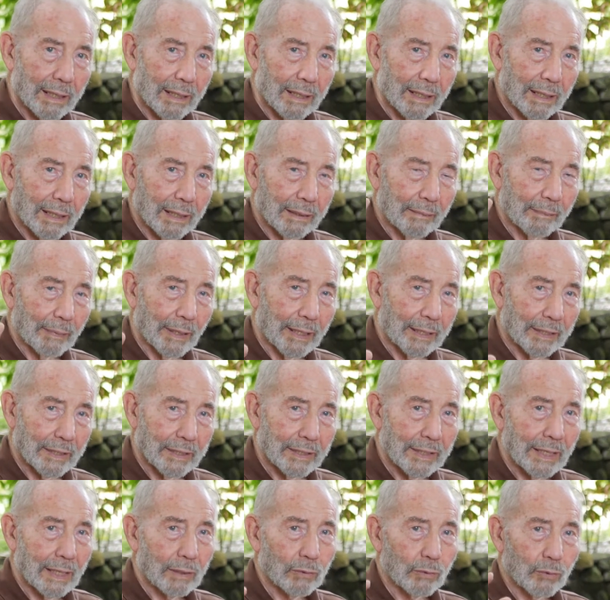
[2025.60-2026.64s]
and
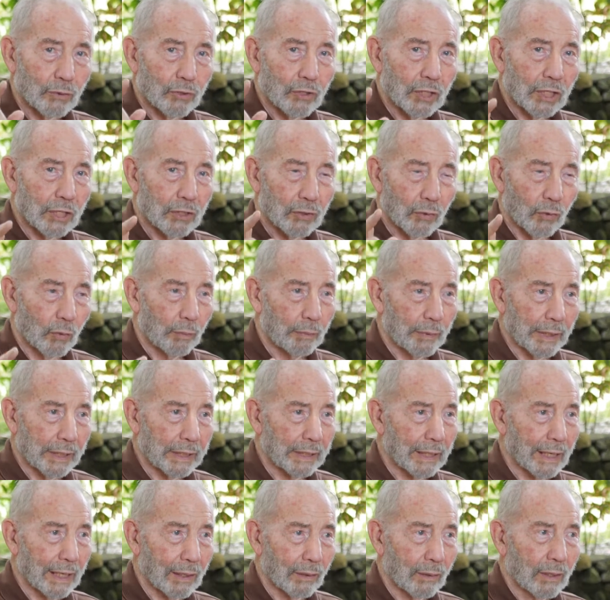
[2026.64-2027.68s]
Patterson House was just opening
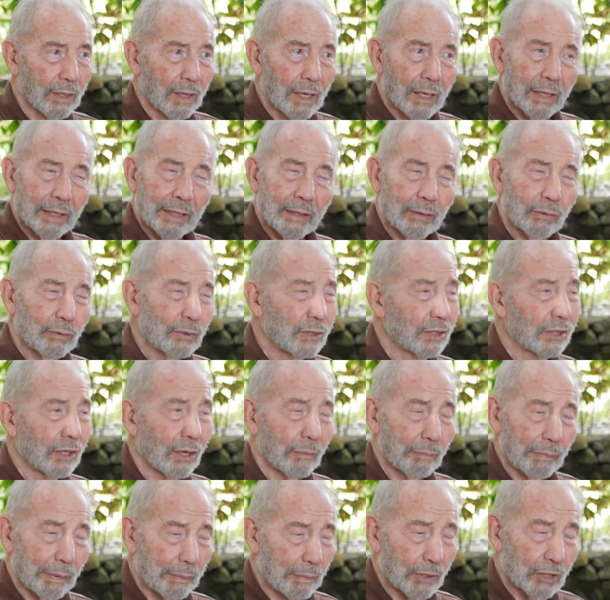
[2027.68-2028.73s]
now, there would not
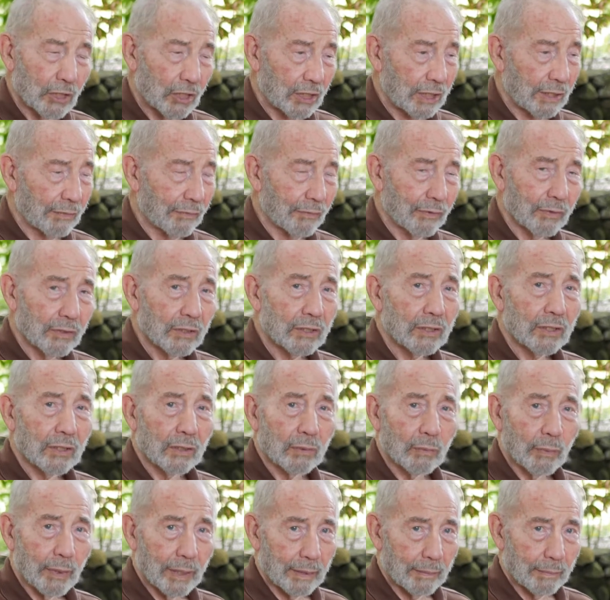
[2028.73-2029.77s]
be much difference to the
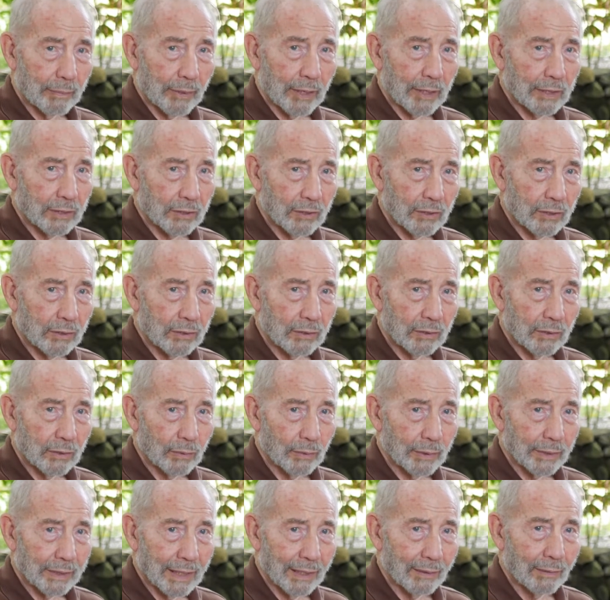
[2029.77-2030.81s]
way the brothers do
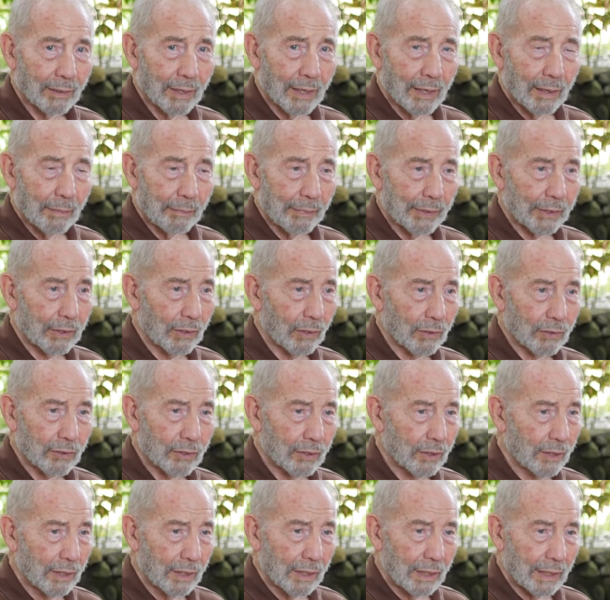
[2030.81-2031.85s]
it now, because
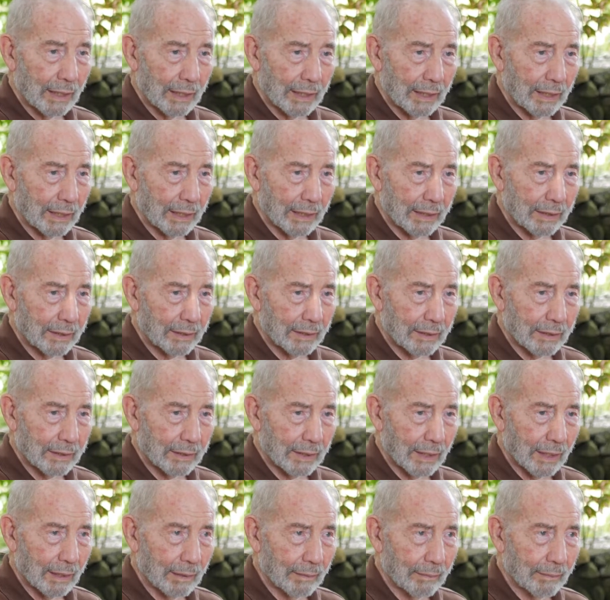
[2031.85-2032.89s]
it's
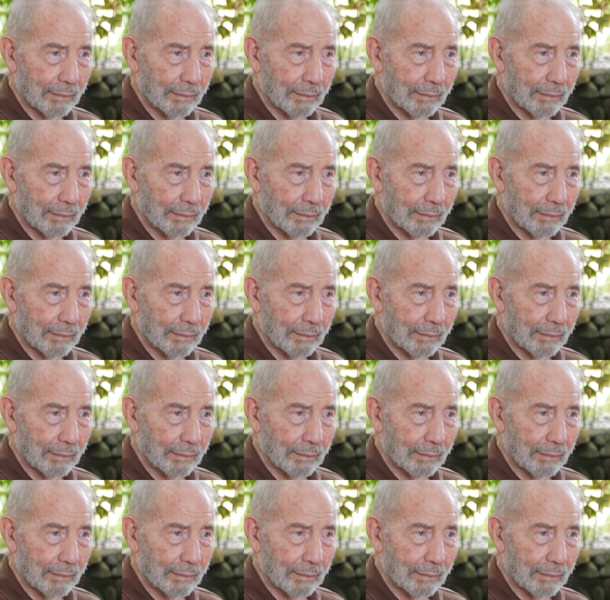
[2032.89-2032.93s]
I